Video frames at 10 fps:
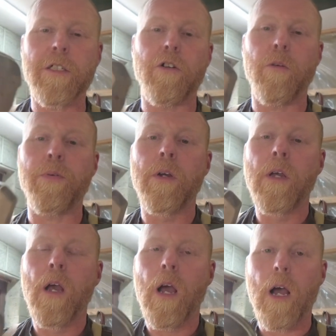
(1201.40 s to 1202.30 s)
up,
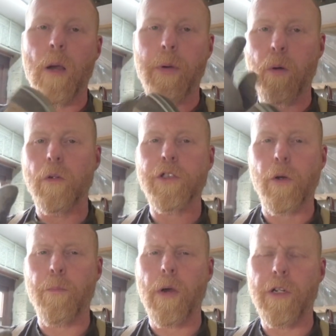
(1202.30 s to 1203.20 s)
but I won't
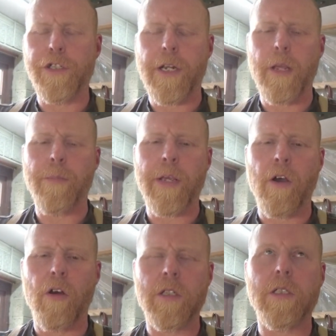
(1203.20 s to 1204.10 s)
show polishing it
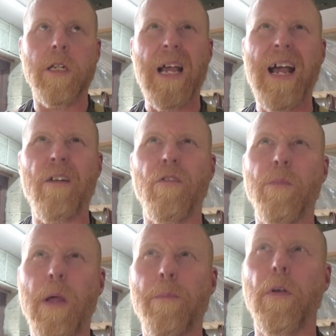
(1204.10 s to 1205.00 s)
because I run
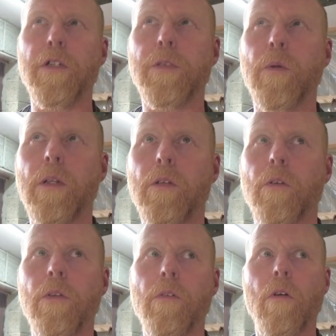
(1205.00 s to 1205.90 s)
my polishing wheel
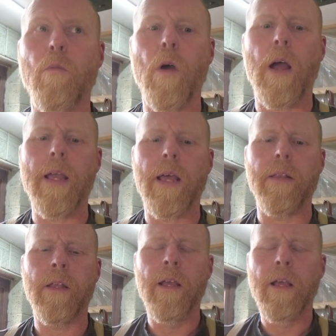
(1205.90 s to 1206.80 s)
going the wrong way,
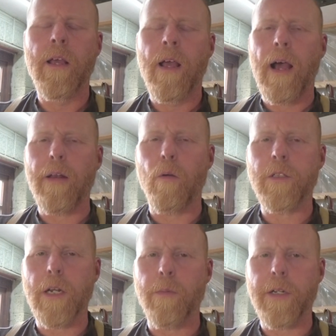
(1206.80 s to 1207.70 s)
and I don't want
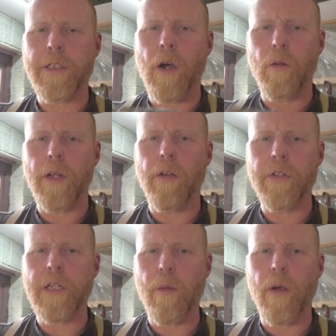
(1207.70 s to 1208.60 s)
anybody to hold it on the
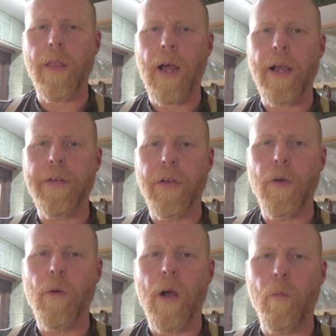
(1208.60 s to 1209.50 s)
same way that I
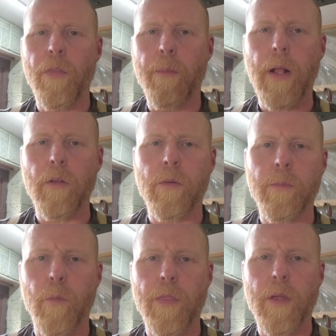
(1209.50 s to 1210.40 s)
do with the belt,
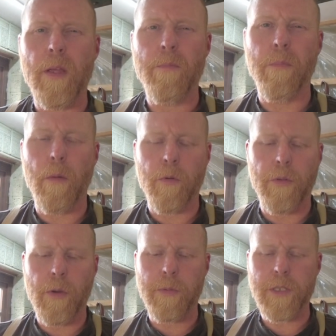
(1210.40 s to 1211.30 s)
with the mop
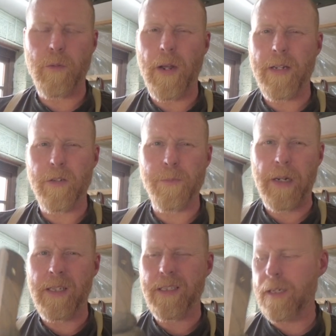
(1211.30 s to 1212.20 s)
going the opposite way, because
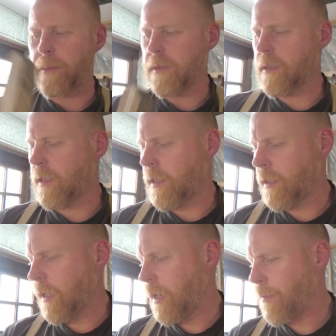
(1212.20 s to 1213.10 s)
bad things happen
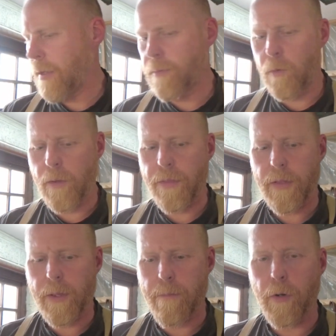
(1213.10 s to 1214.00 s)
to people with
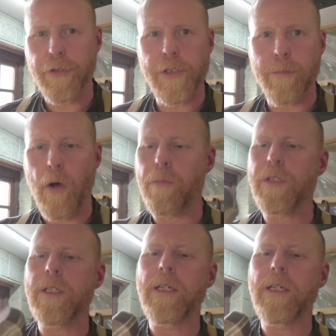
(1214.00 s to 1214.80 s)
polishing mops,